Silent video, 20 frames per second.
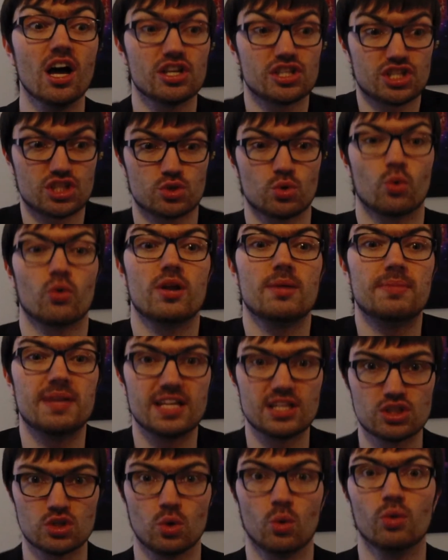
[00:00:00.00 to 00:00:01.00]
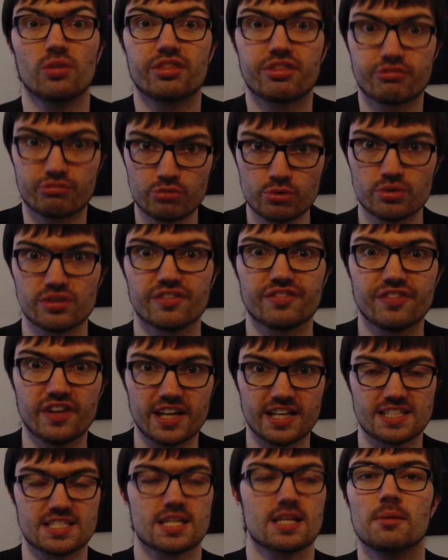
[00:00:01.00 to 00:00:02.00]
a story being told through the
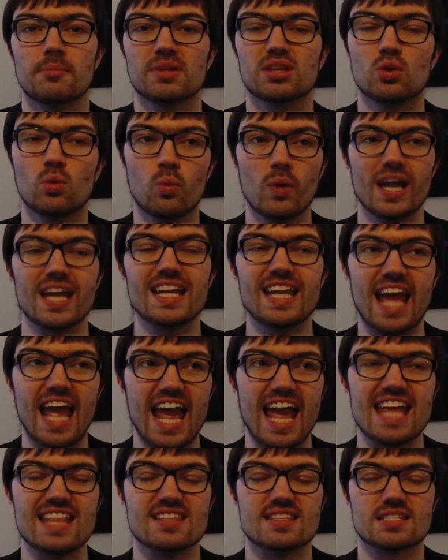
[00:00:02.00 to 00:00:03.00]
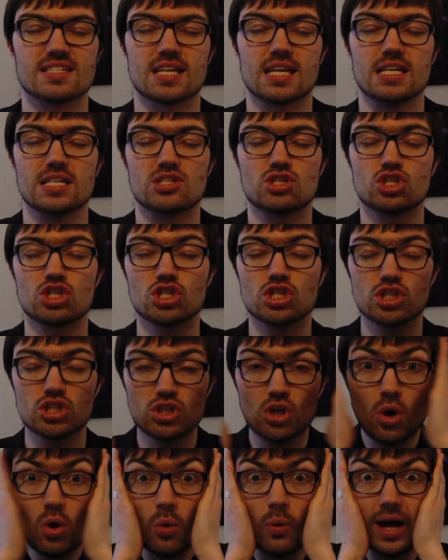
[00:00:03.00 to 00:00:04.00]
fight. But the way it ends is
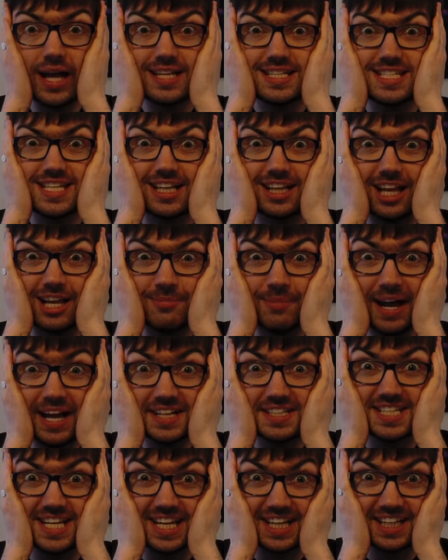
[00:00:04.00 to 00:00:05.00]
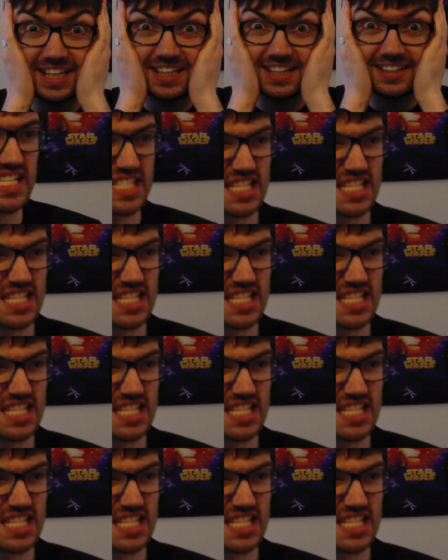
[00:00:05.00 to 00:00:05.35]
so anticlimactic.